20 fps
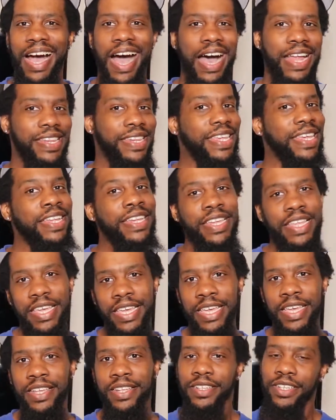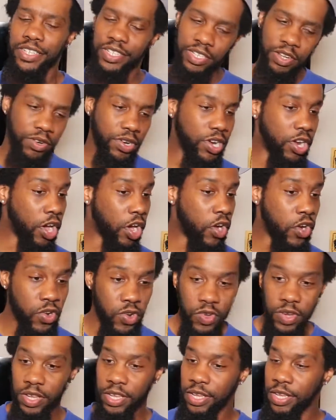I didn't hit, so
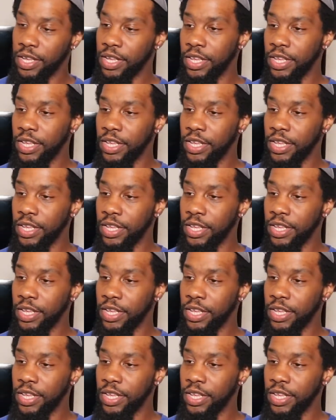no,